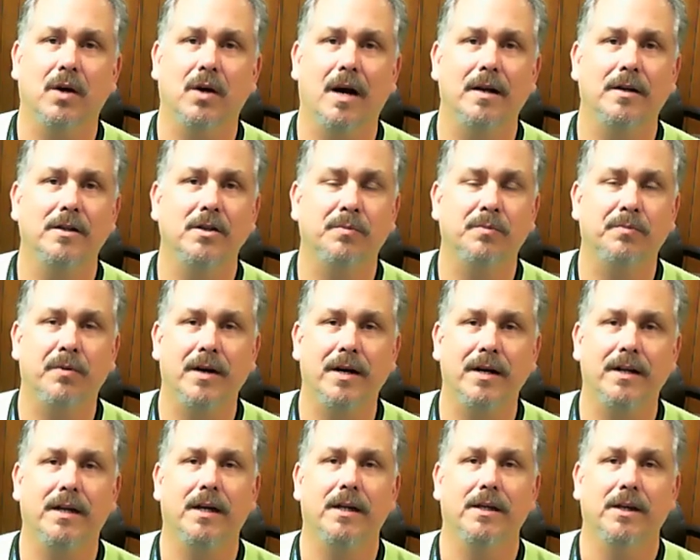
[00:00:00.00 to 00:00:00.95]
So I just
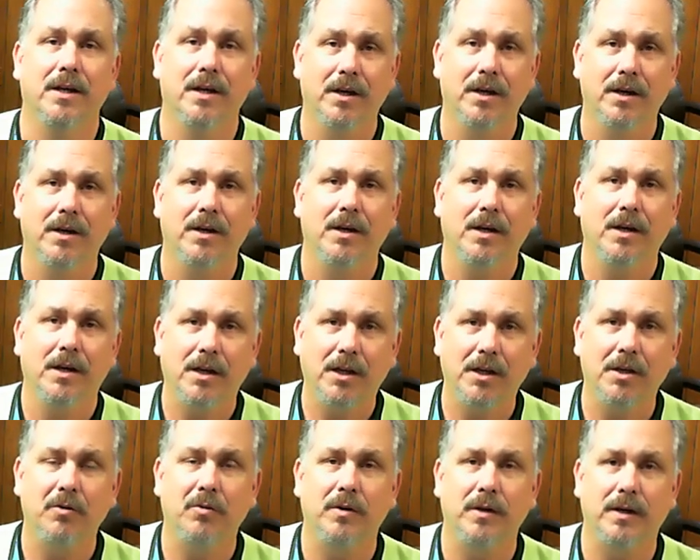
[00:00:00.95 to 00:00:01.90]
pray that
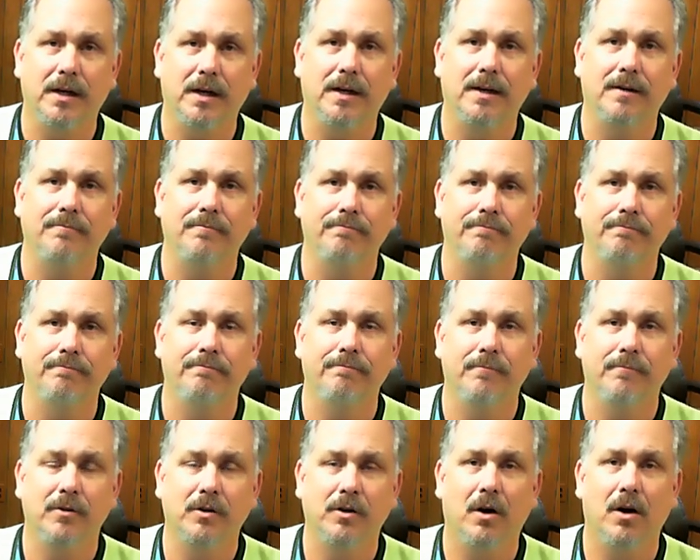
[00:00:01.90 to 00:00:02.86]
you would um,
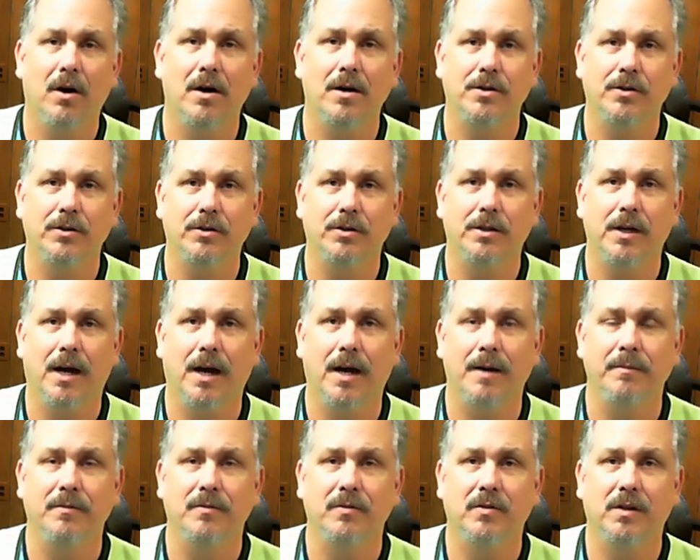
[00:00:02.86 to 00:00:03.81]
guard your
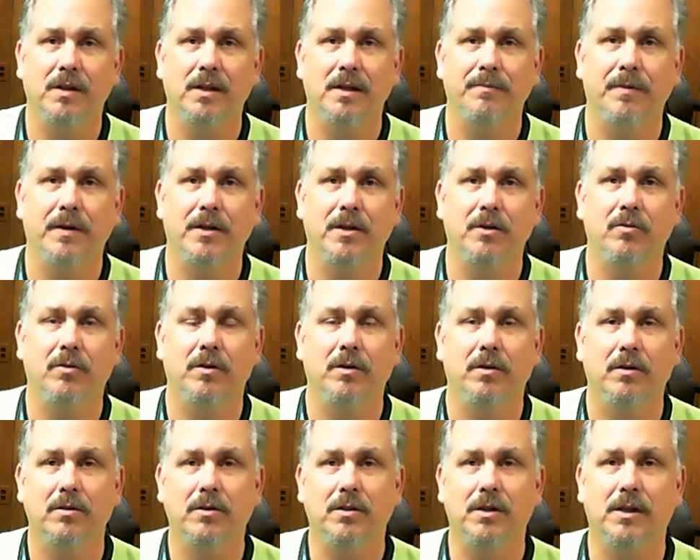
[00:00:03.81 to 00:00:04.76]
time of sleep, that you
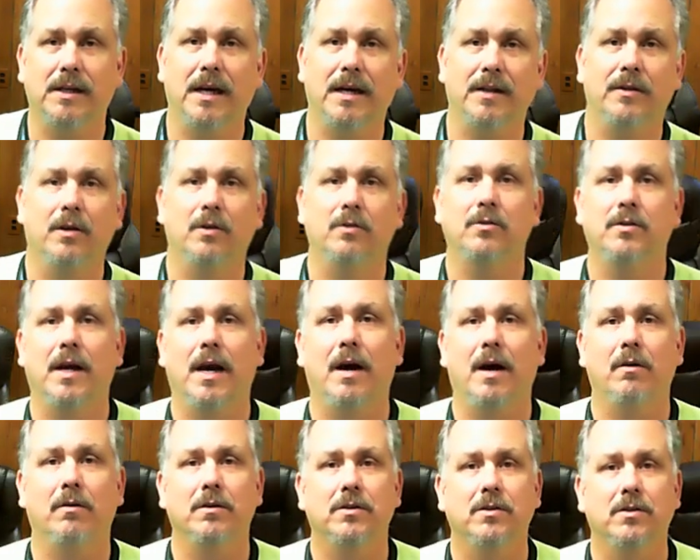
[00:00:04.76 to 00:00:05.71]
would look to get those
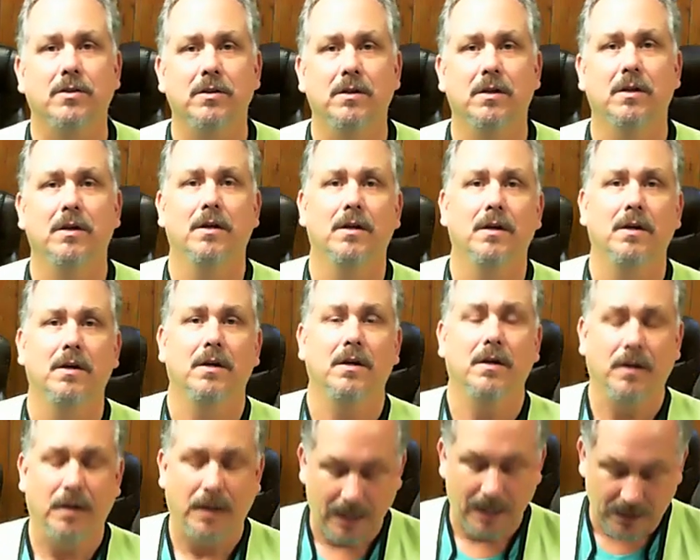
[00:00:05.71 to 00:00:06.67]

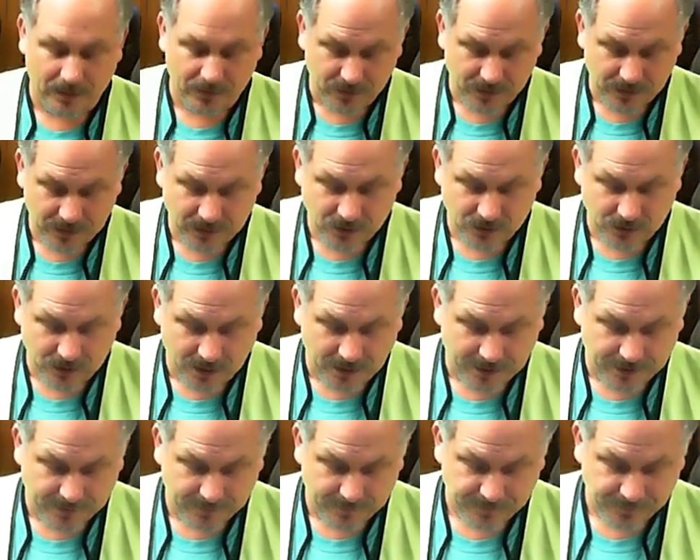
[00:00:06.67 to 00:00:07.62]
hours as each
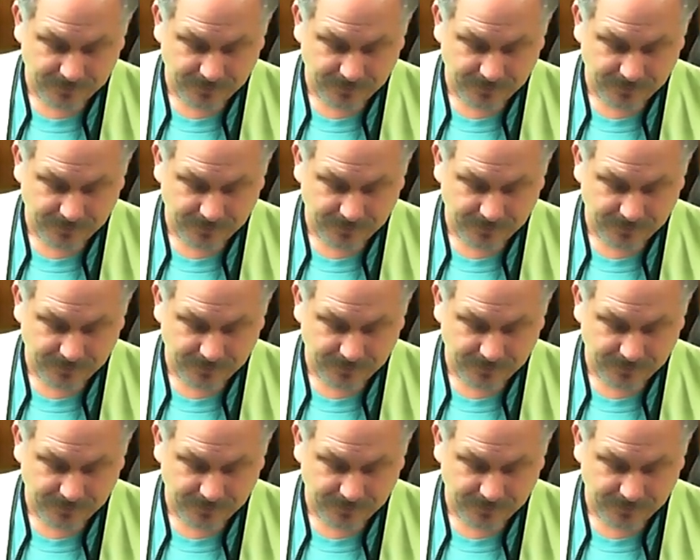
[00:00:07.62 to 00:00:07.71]
night.